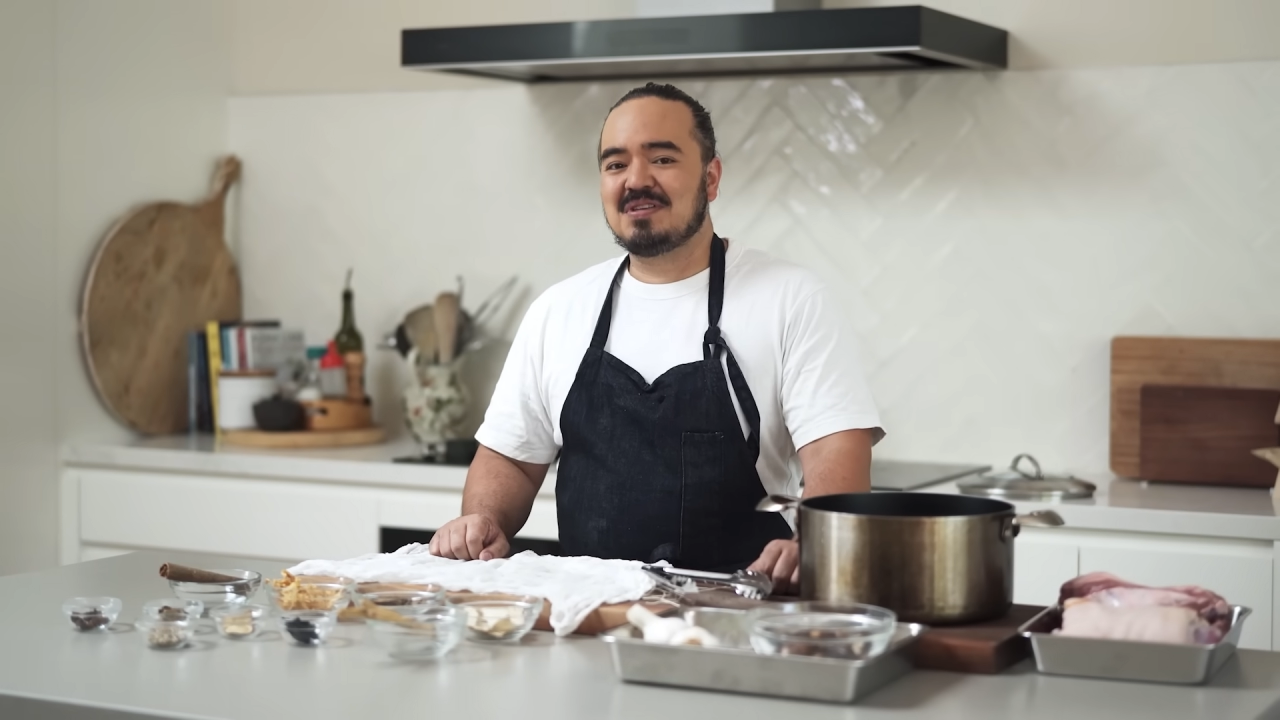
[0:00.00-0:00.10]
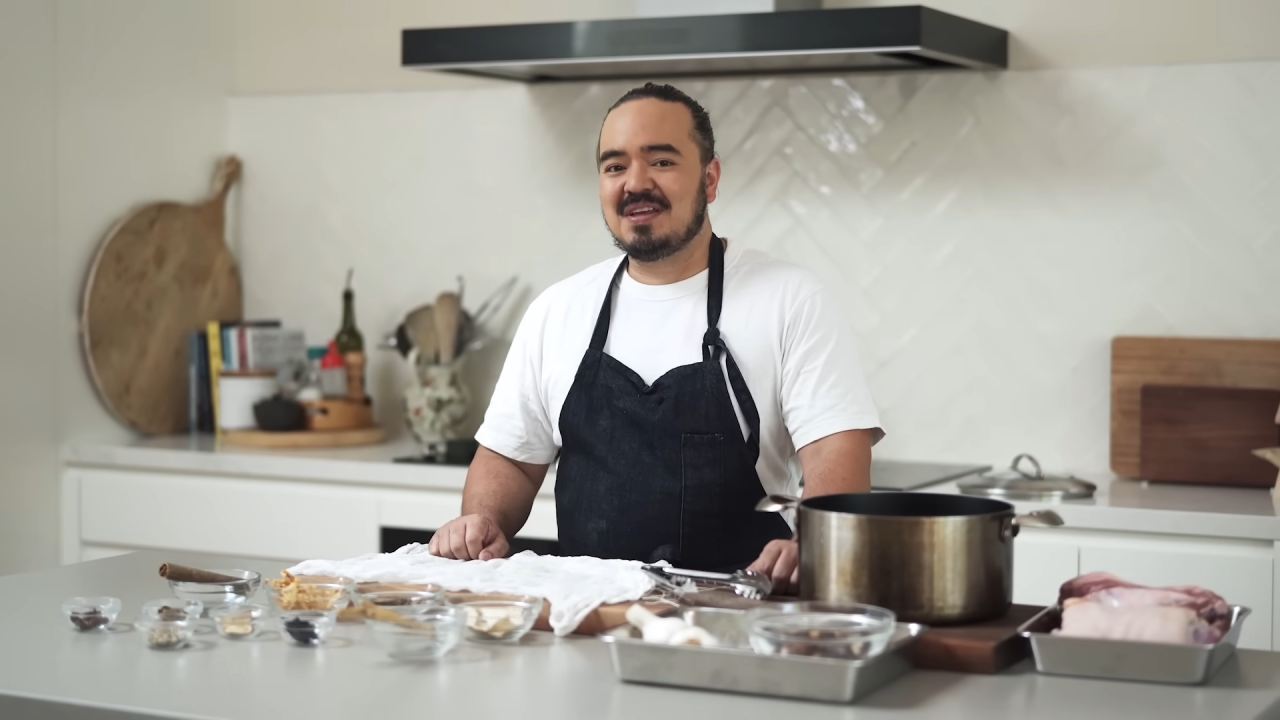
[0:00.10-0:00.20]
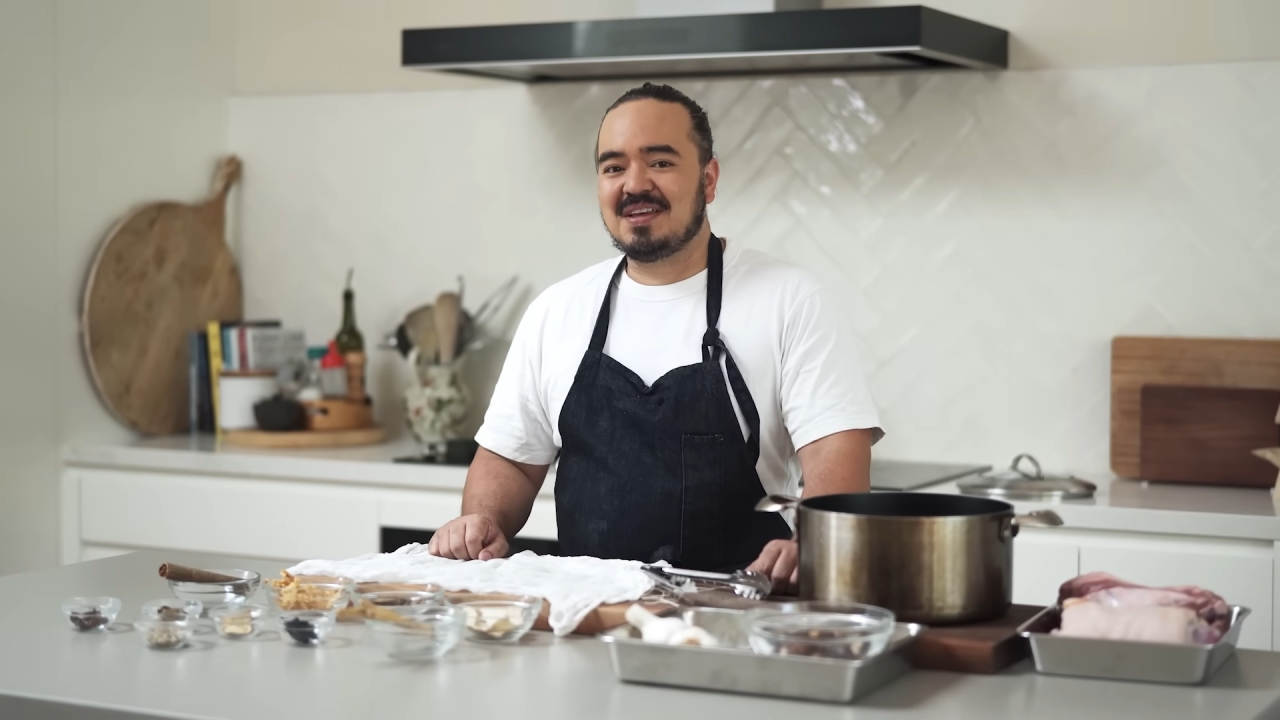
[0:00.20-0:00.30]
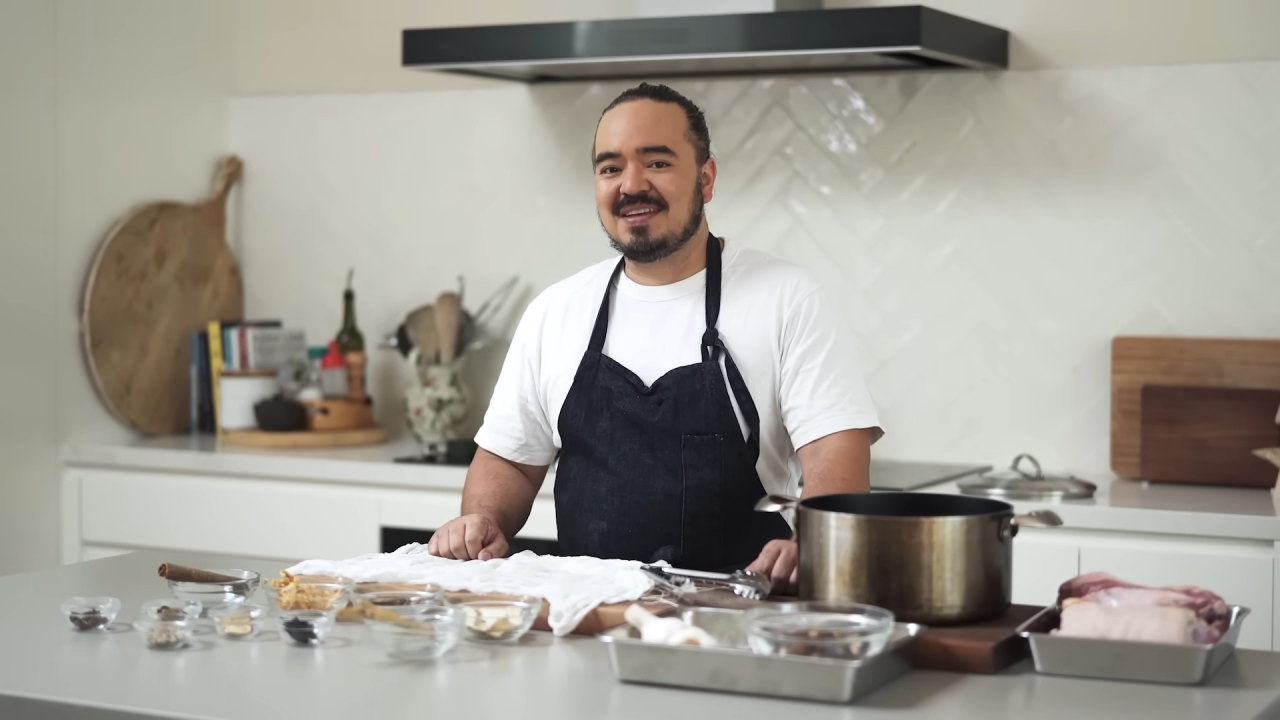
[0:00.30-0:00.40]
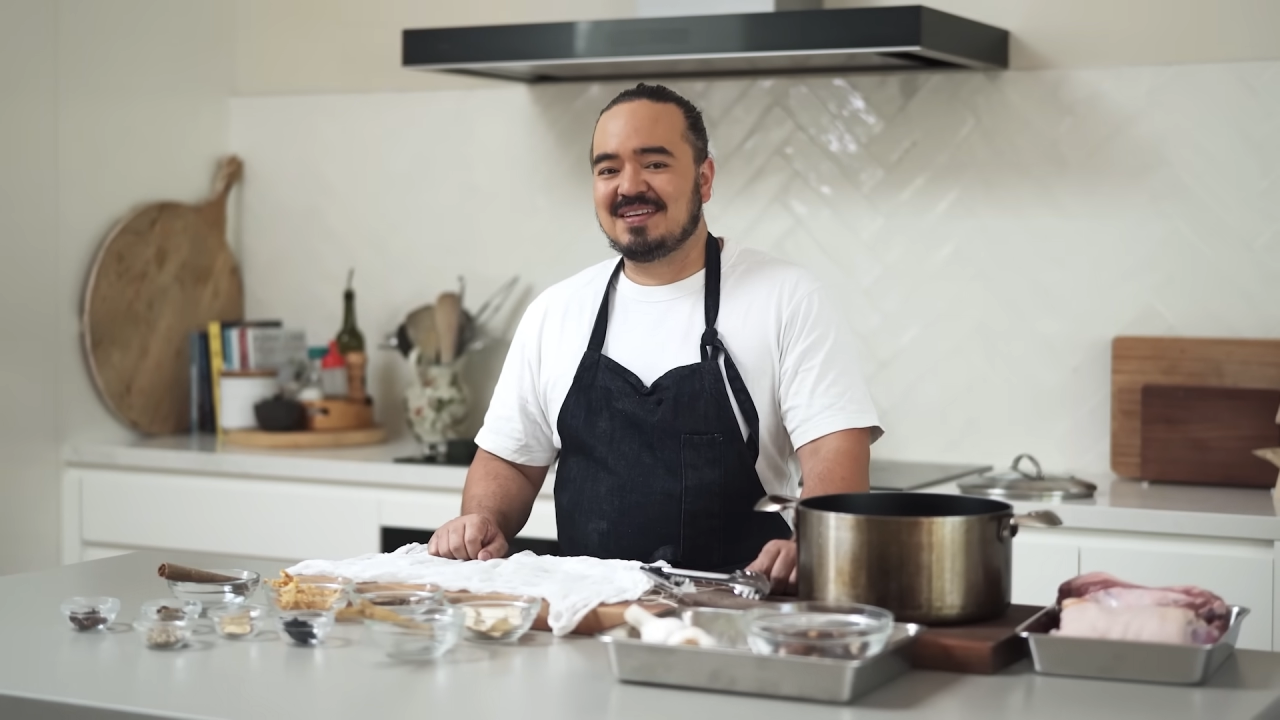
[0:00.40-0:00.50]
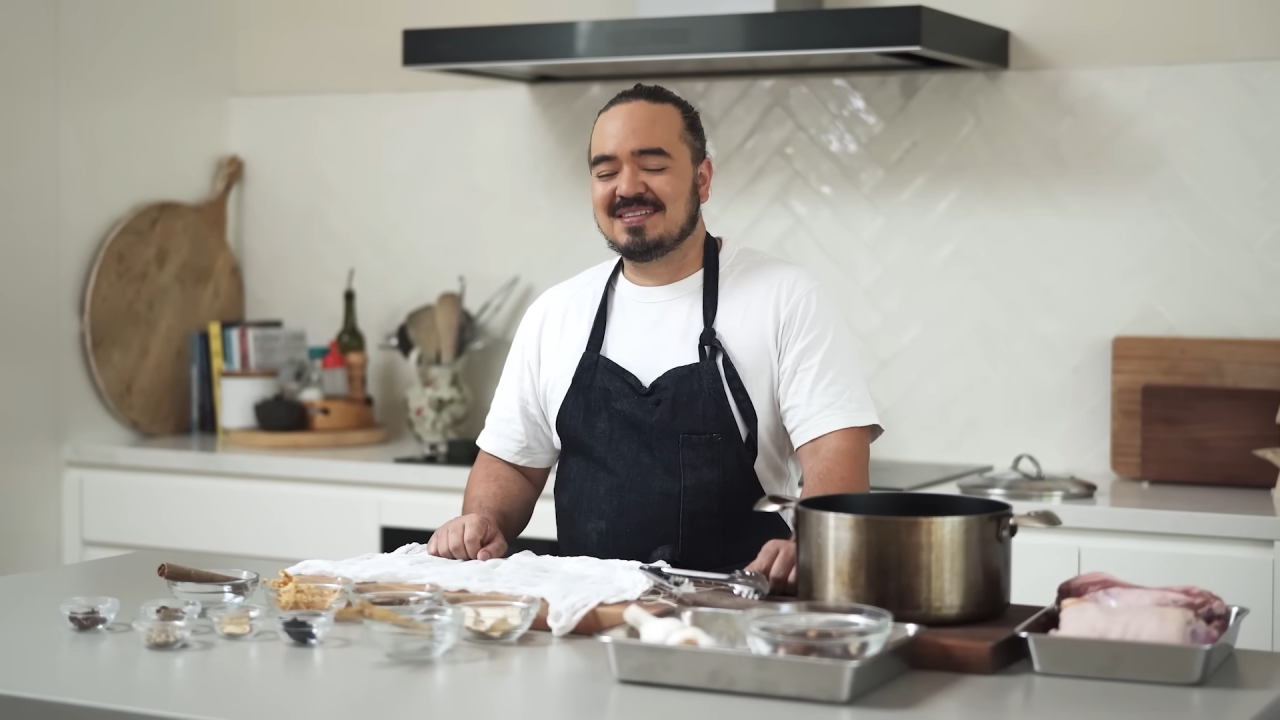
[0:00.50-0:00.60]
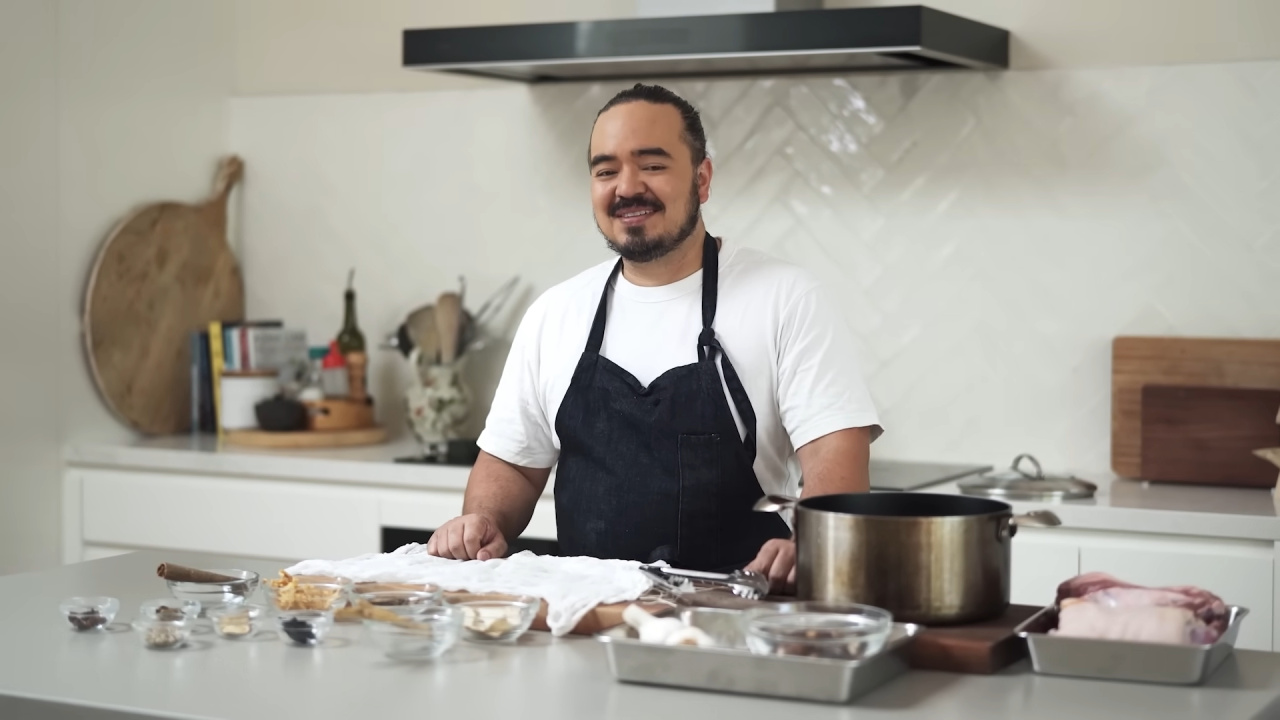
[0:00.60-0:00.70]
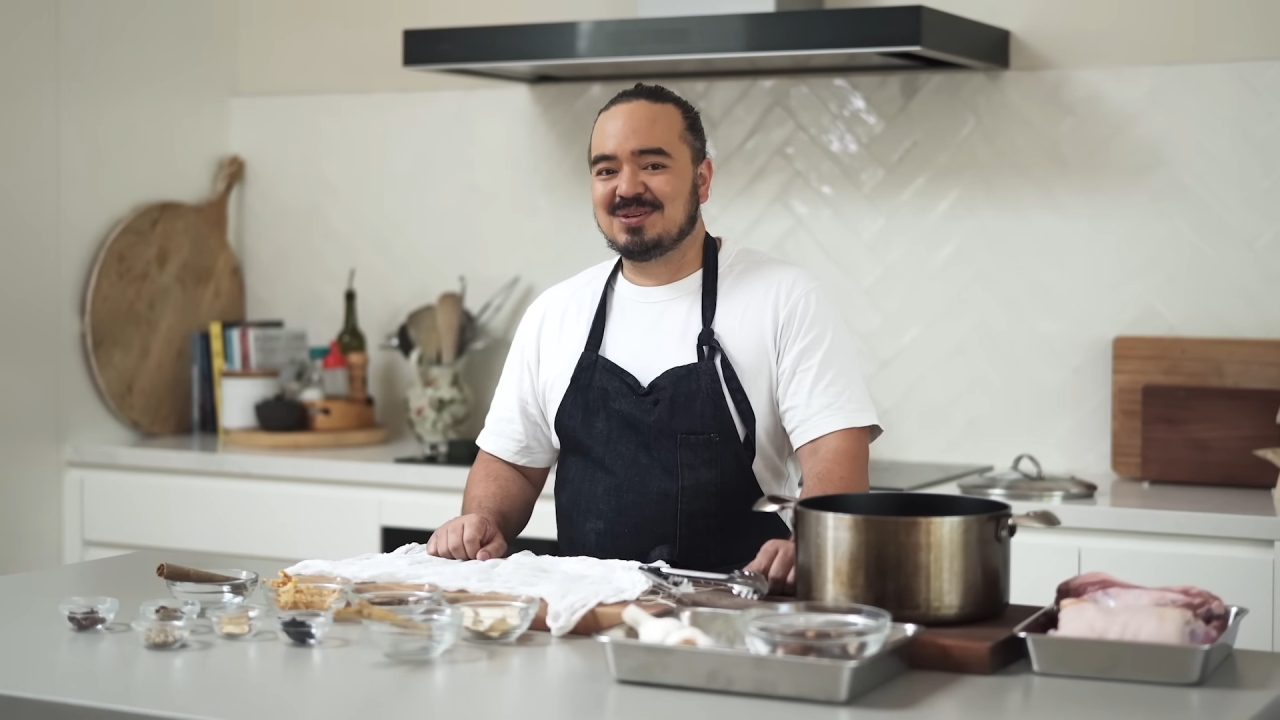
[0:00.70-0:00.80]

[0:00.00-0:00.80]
tea,